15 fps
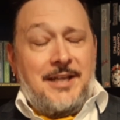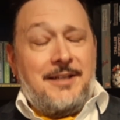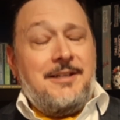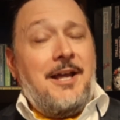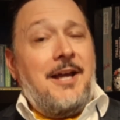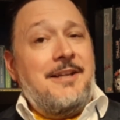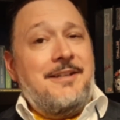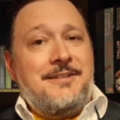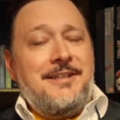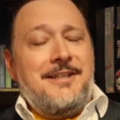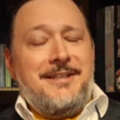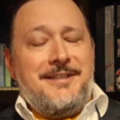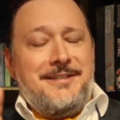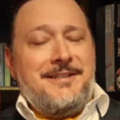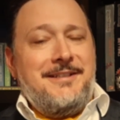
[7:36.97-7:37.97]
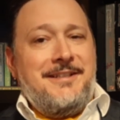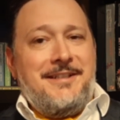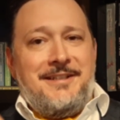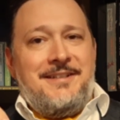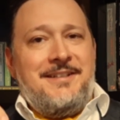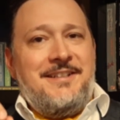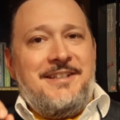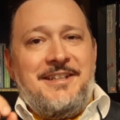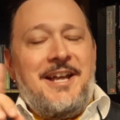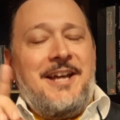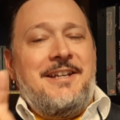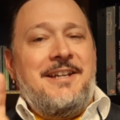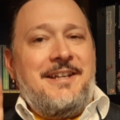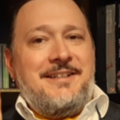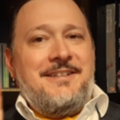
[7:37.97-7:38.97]
Not
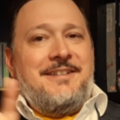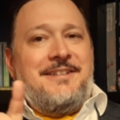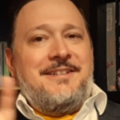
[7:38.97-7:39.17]
yet.